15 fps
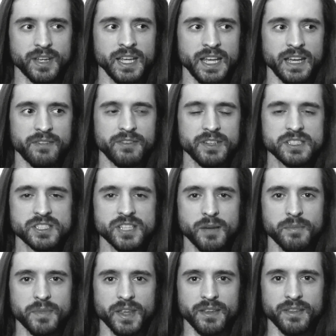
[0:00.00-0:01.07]
If it's
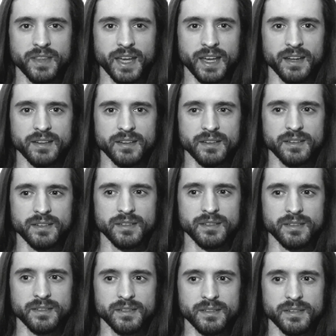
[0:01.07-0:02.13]
something that
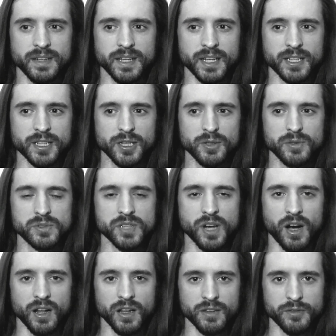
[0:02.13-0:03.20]
includes
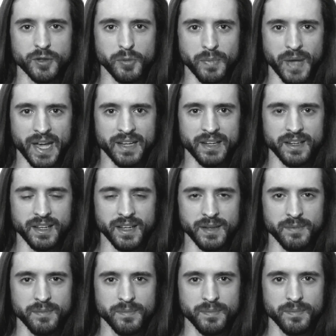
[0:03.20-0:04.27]
all of humanity,
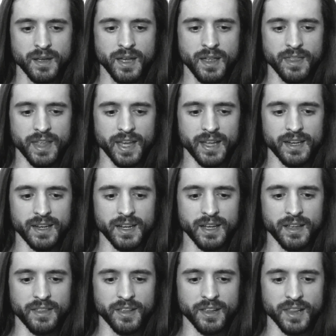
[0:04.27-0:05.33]
then
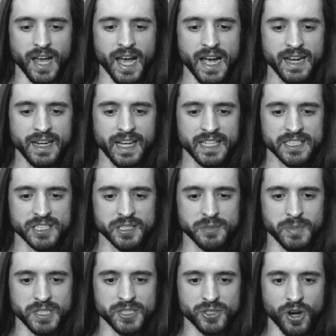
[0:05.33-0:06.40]
the line has to
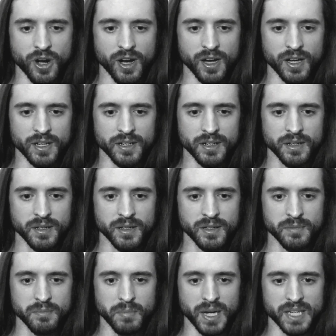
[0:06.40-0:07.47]
be drawn
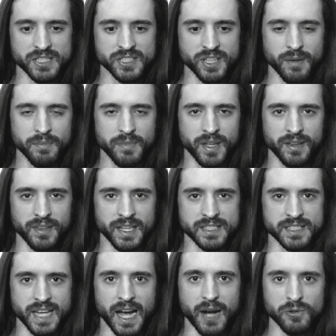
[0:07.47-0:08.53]
by something
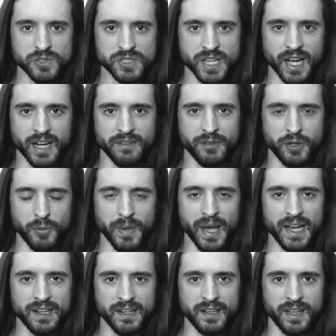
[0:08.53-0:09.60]
that's outside of
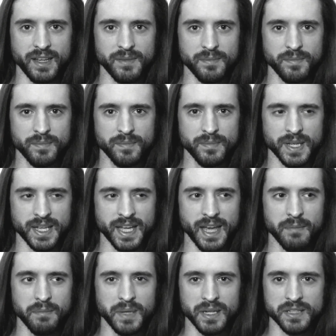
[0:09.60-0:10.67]
humanity. It
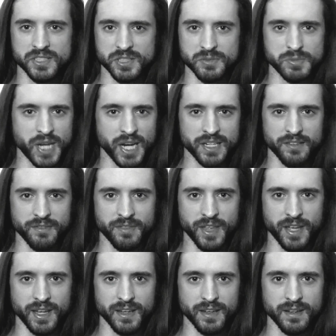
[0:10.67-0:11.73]
can't be a subjective thing.